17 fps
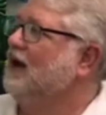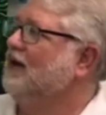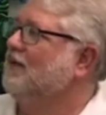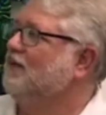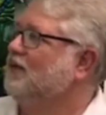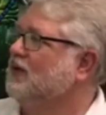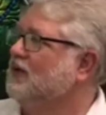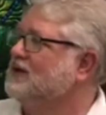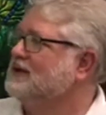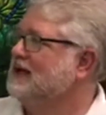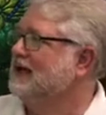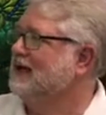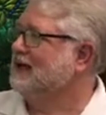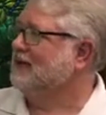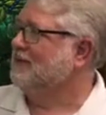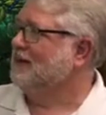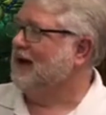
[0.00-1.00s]
We're seeing
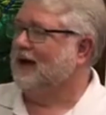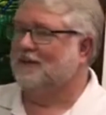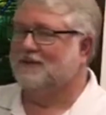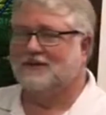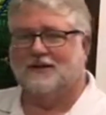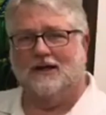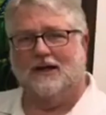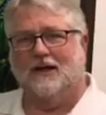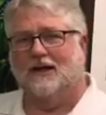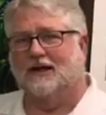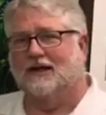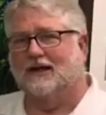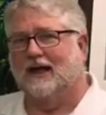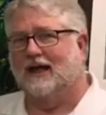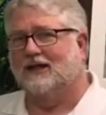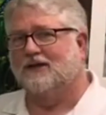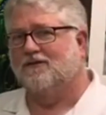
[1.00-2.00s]
the moms and
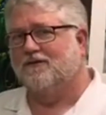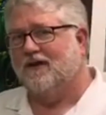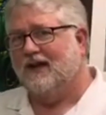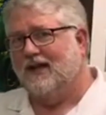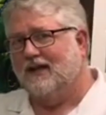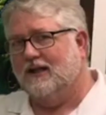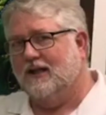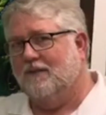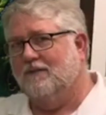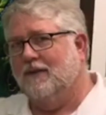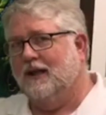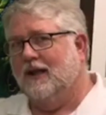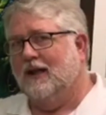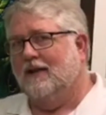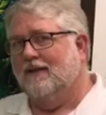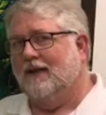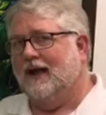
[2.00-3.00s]
dads feed them.
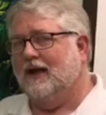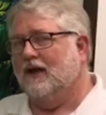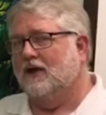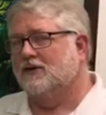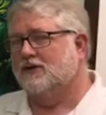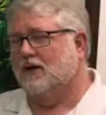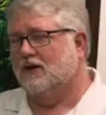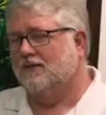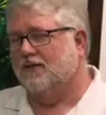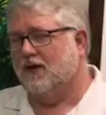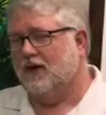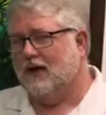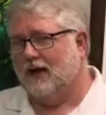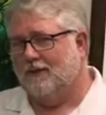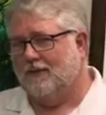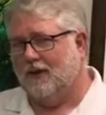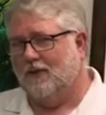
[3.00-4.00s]
That goes on for a
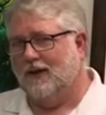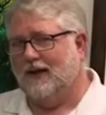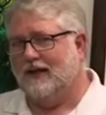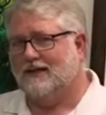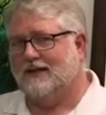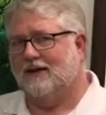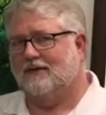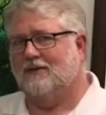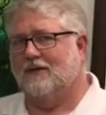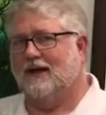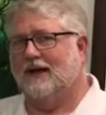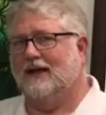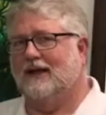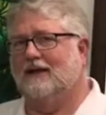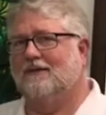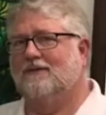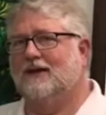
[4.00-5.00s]
couple of weeks after they
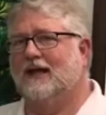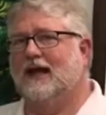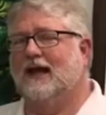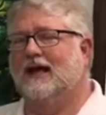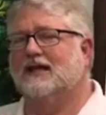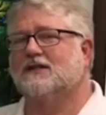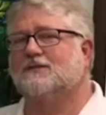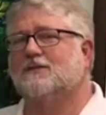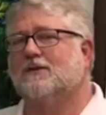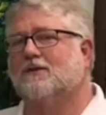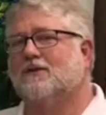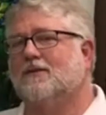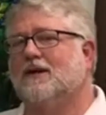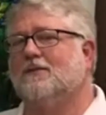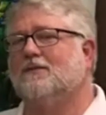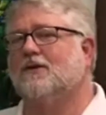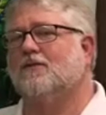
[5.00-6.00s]
leave the nest. But
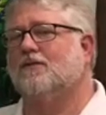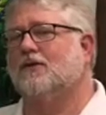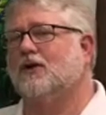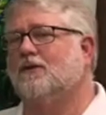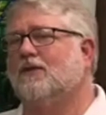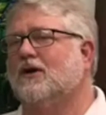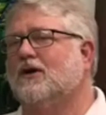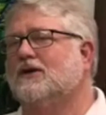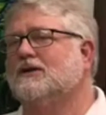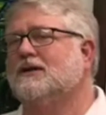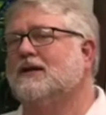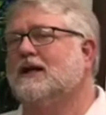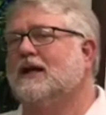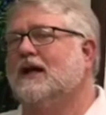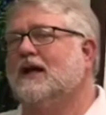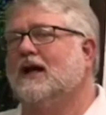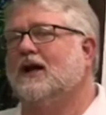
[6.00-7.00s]
remember, bluebirds
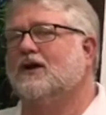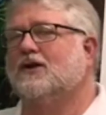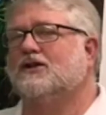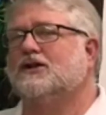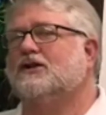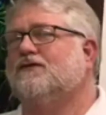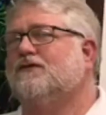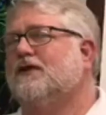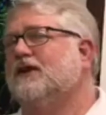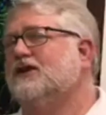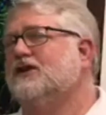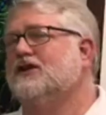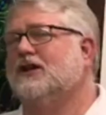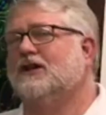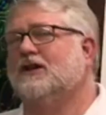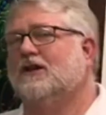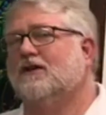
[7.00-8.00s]
are just
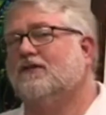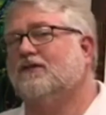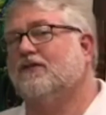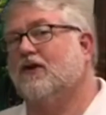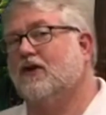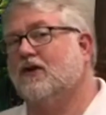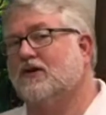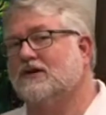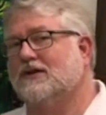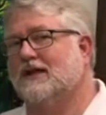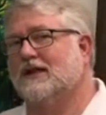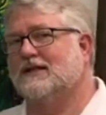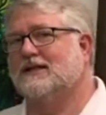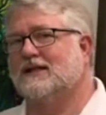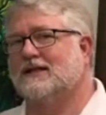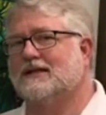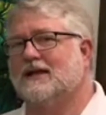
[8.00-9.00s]
finishing their first
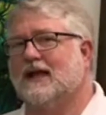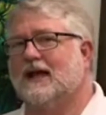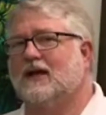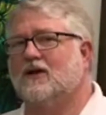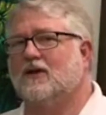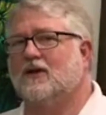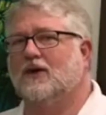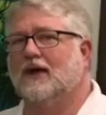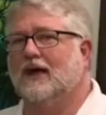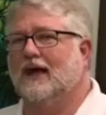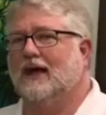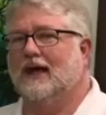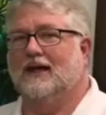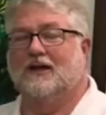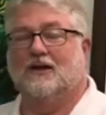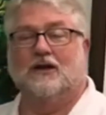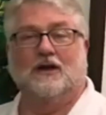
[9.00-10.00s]
nesting cycle, and
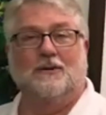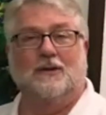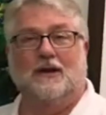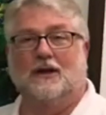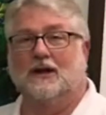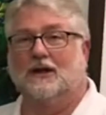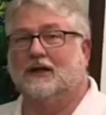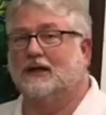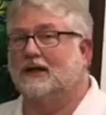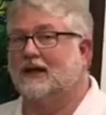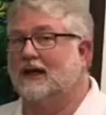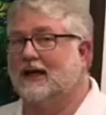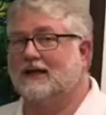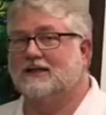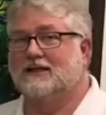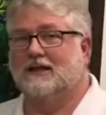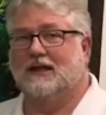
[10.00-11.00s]
they're going to be looking to
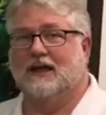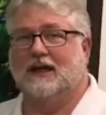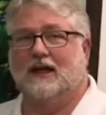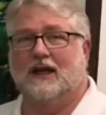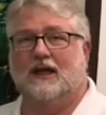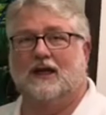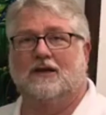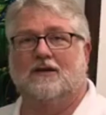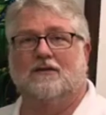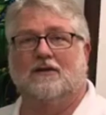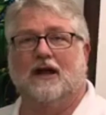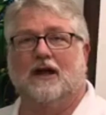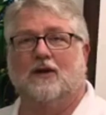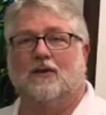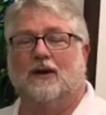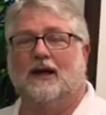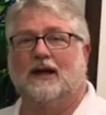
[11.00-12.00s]
nest again right
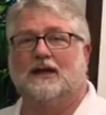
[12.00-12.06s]
away.